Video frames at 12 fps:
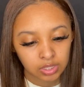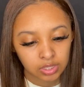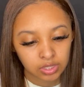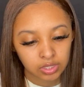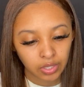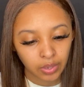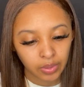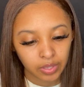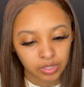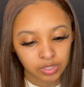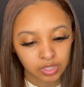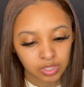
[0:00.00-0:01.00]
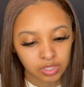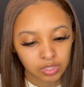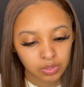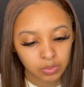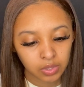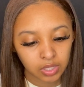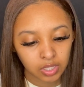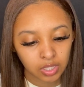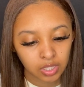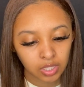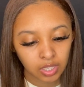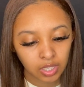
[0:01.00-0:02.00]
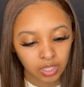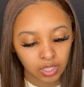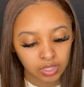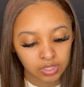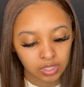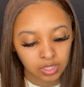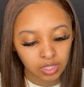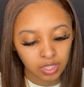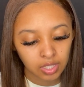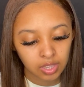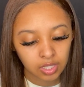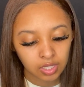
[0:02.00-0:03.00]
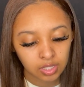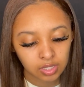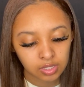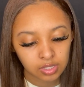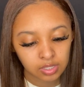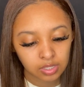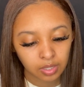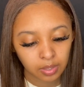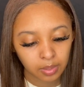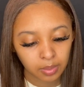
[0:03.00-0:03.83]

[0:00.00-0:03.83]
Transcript: So there's this one, and I did like this.